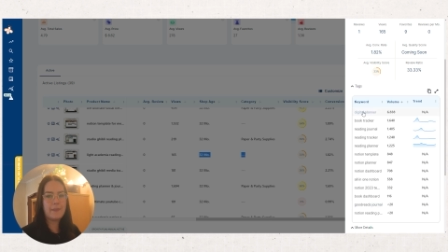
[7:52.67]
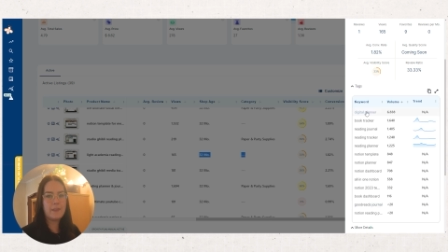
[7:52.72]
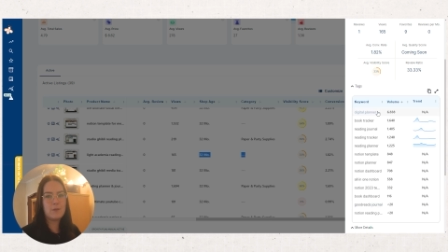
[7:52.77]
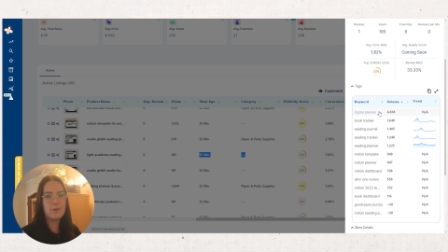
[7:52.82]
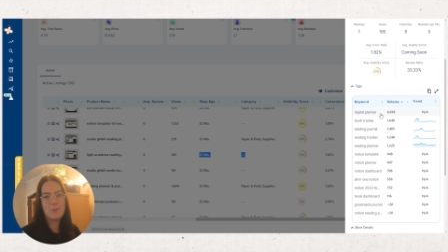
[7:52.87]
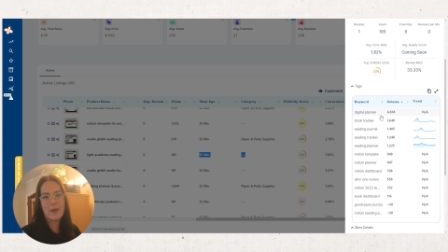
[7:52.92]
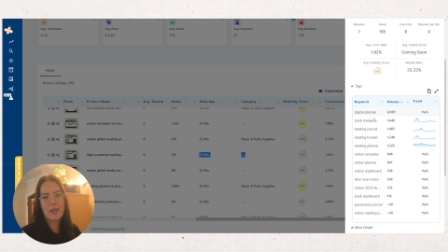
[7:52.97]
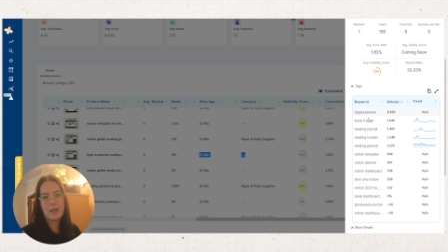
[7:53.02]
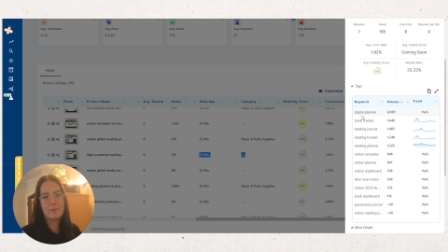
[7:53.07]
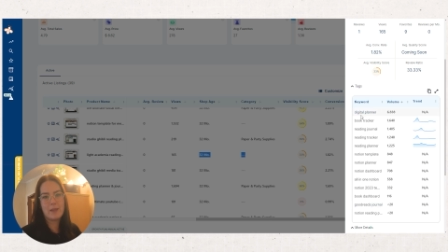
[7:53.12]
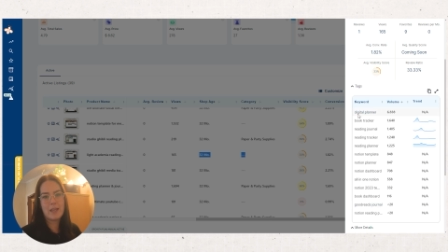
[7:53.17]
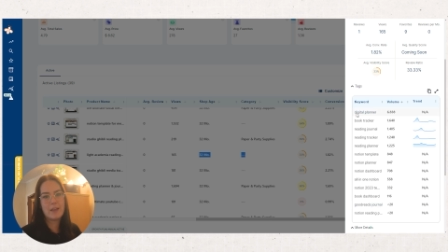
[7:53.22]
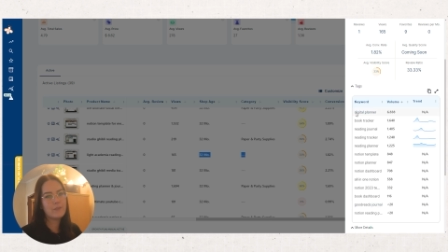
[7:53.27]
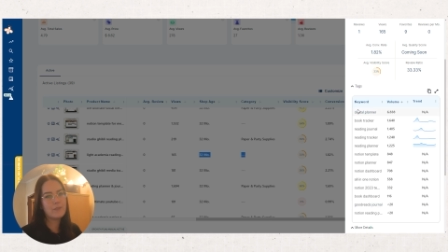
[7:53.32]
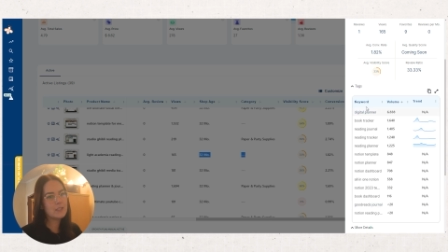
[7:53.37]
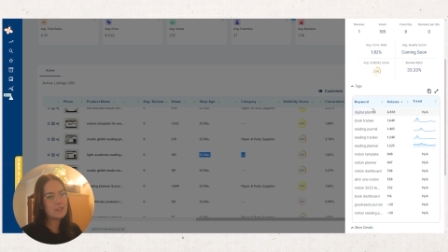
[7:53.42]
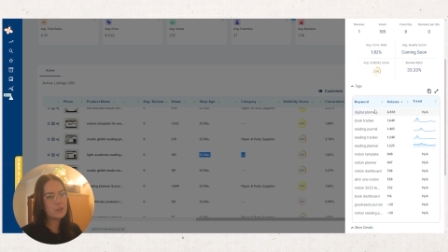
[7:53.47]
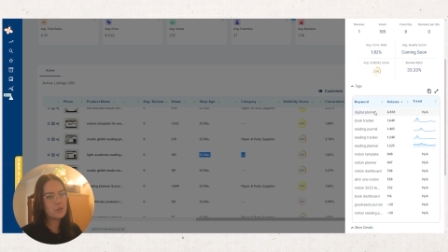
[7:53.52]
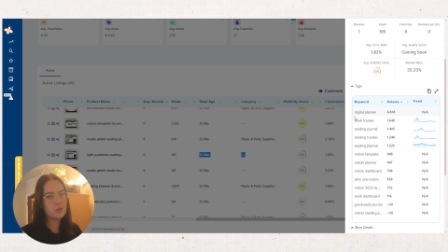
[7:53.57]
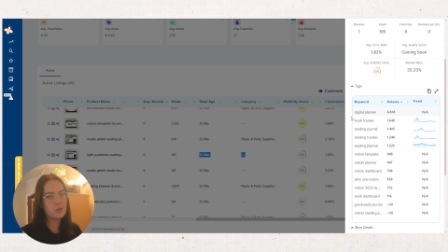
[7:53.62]
And then maybe
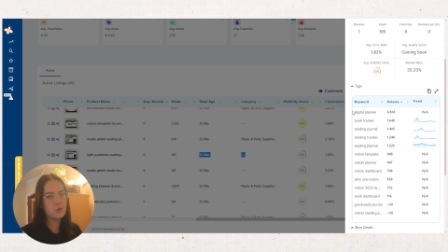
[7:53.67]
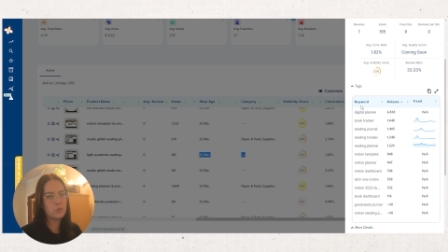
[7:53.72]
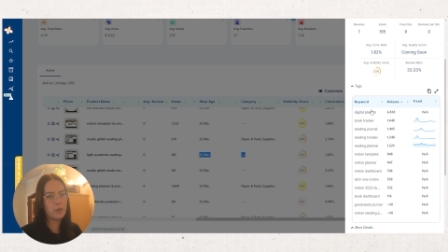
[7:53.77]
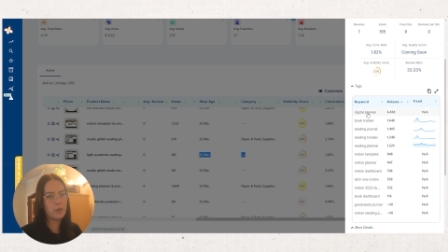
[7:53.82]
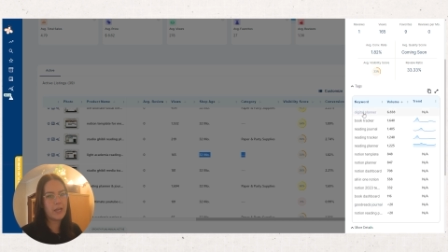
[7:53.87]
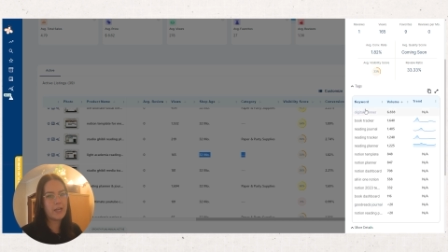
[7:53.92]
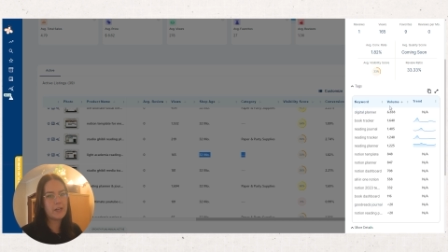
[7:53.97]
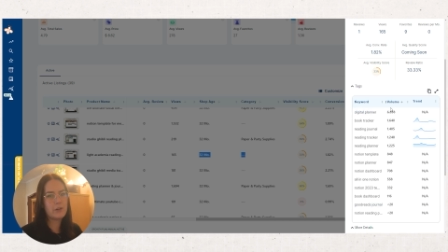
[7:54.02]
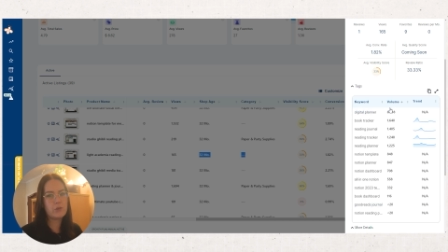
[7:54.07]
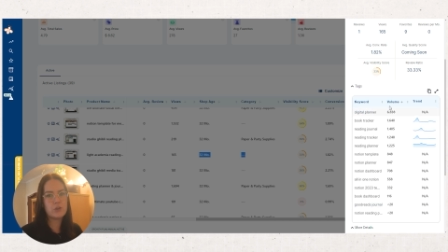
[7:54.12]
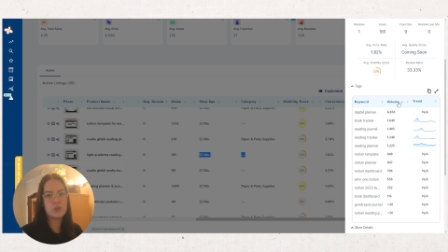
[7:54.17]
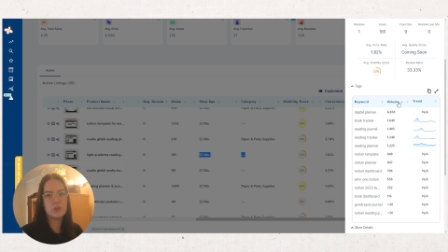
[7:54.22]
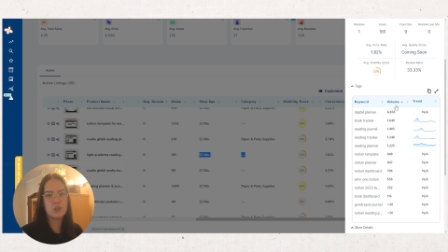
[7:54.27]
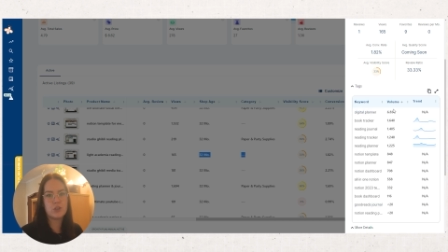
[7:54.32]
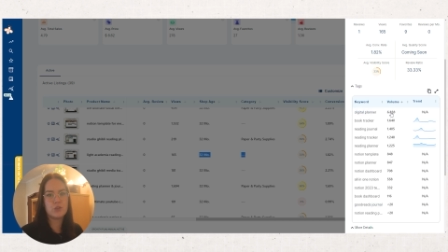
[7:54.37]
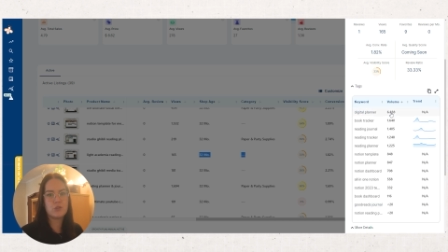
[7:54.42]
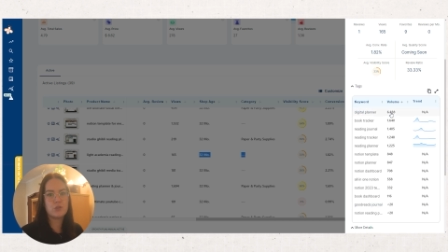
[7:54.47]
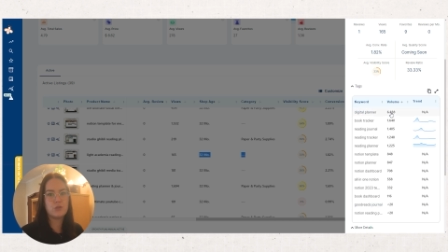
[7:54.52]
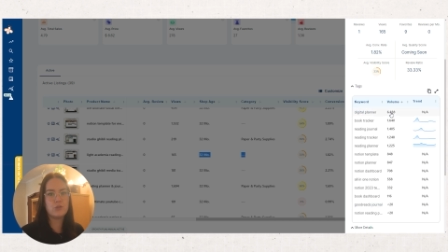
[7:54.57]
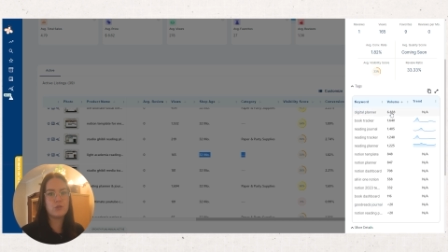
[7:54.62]
having digital planner is
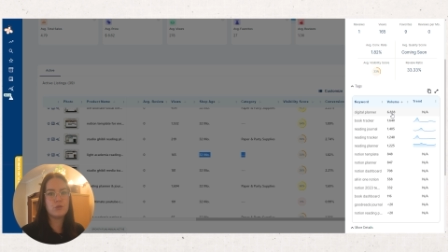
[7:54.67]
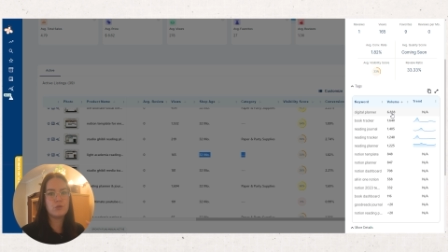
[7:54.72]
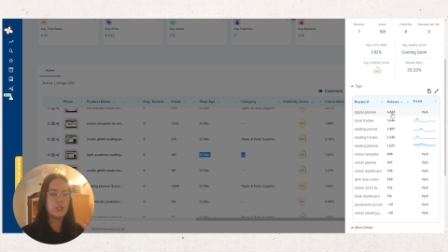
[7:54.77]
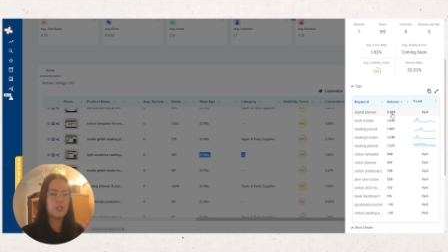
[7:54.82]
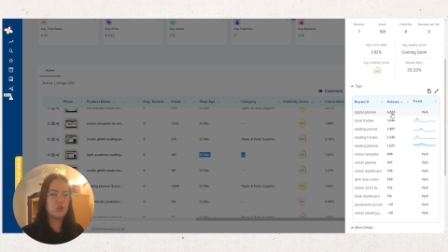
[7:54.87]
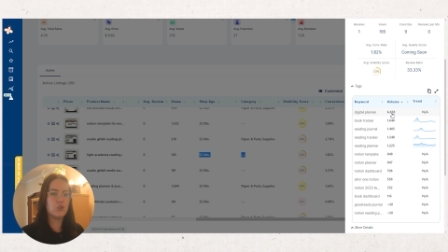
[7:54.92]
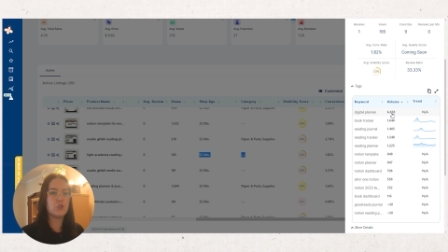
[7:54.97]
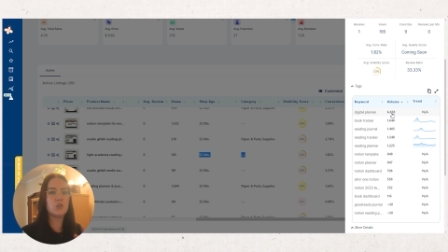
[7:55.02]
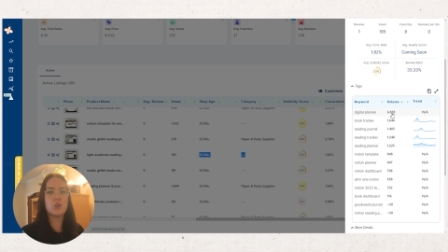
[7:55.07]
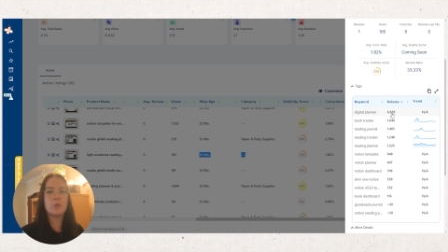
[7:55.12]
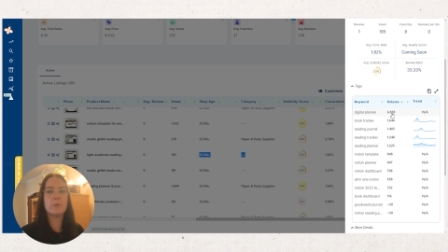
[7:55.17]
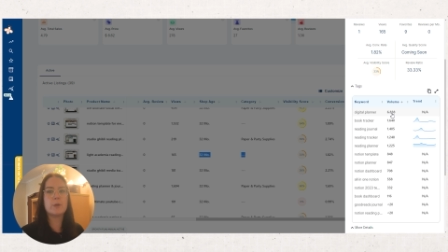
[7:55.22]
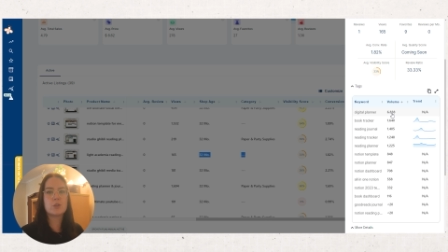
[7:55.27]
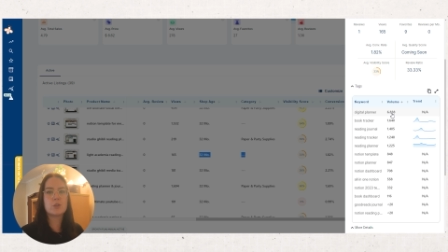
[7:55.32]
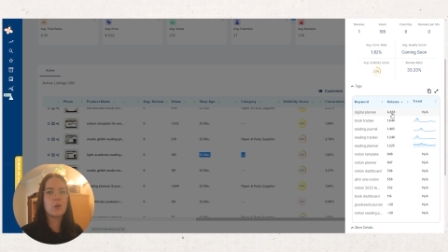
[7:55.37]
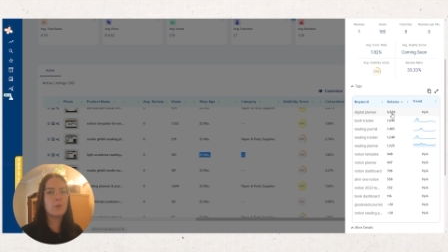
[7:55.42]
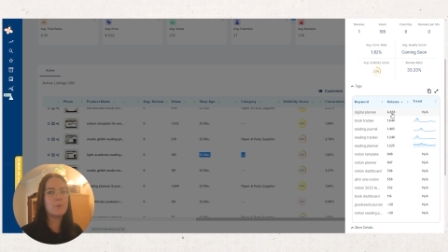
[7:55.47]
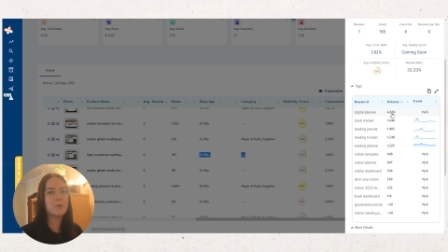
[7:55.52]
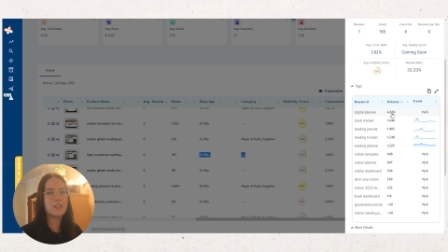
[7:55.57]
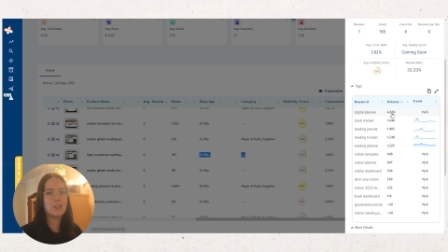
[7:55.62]
just, there's just too
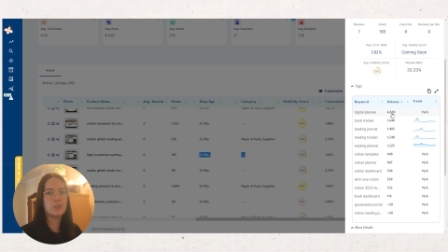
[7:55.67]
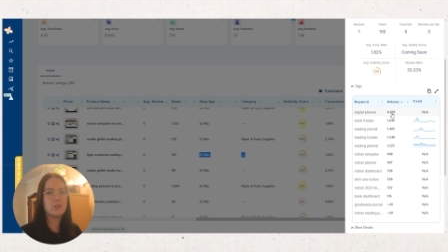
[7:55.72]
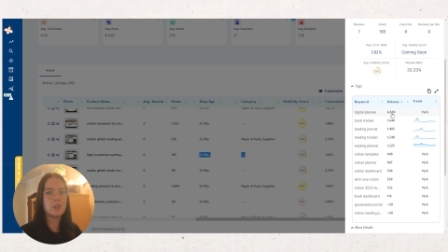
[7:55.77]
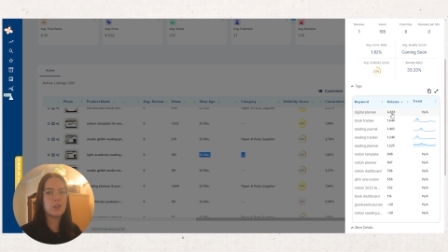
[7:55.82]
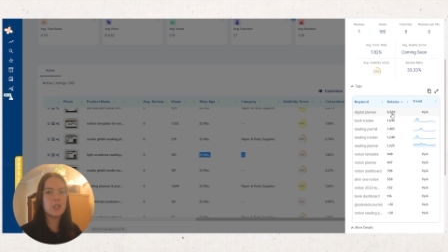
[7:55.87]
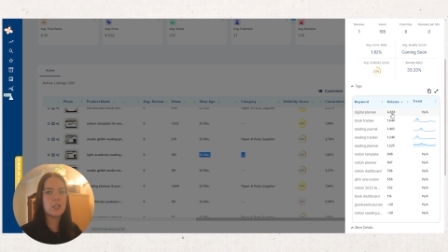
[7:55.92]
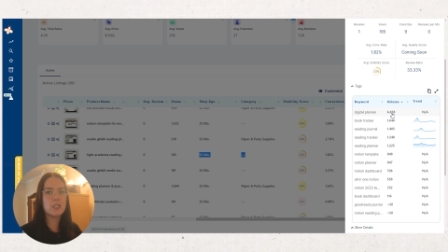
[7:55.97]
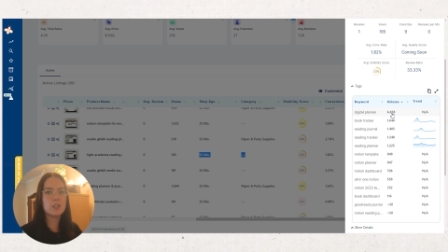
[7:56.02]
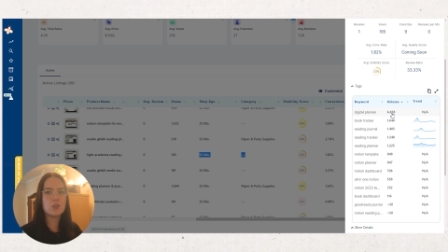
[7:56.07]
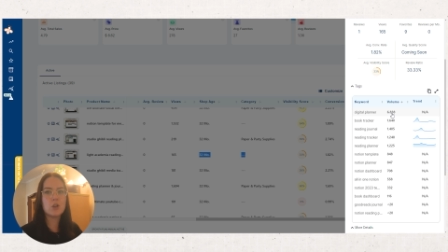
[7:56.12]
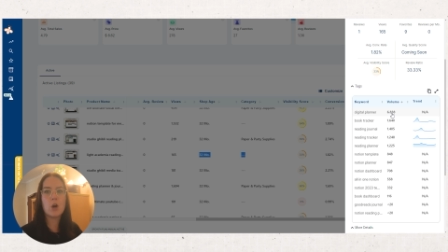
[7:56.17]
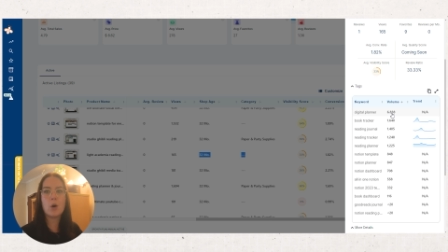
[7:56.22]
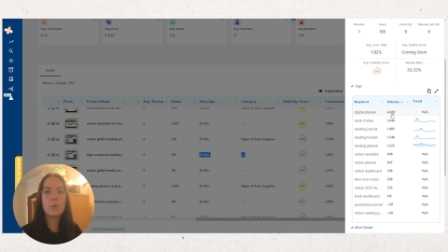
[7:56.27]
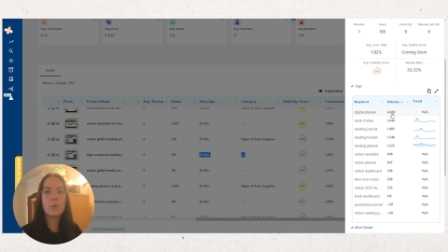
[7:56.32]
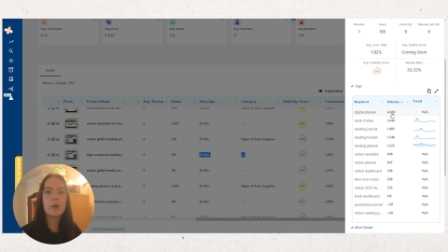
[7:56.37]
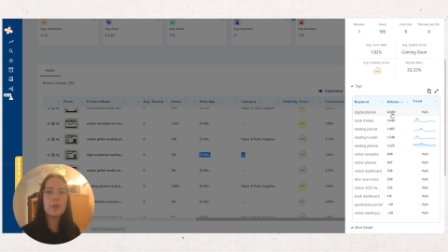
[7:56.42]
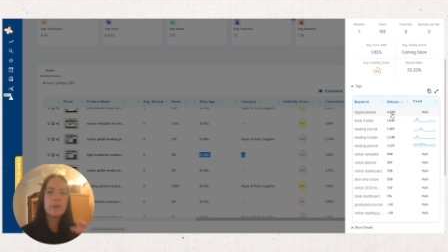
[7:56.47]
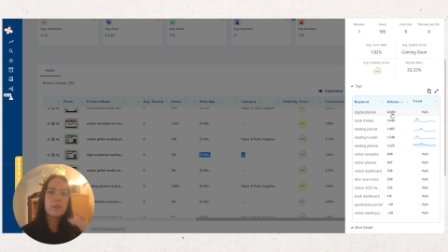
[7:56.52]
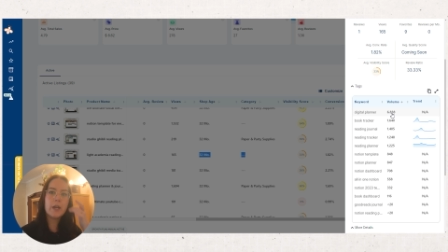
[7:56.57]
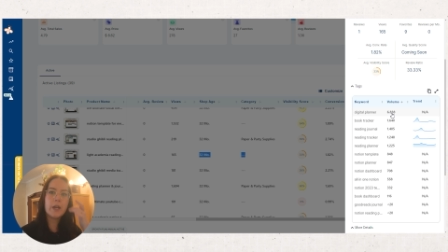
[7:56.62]
much competition and it's not
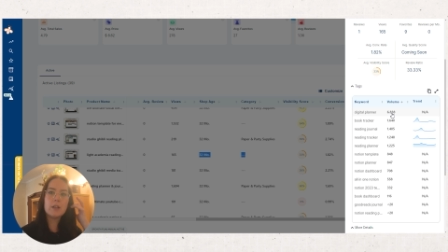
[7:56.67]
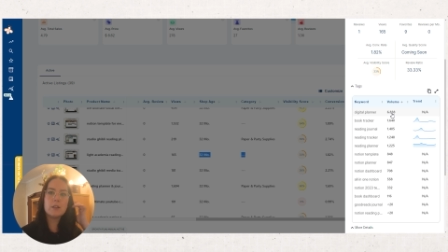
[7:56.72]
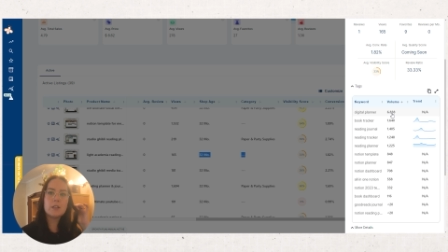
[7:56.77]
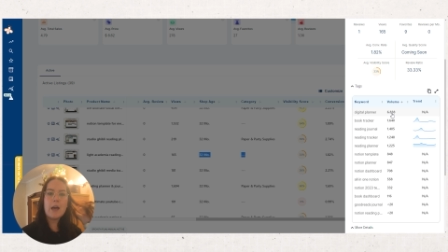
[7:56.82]
worth it.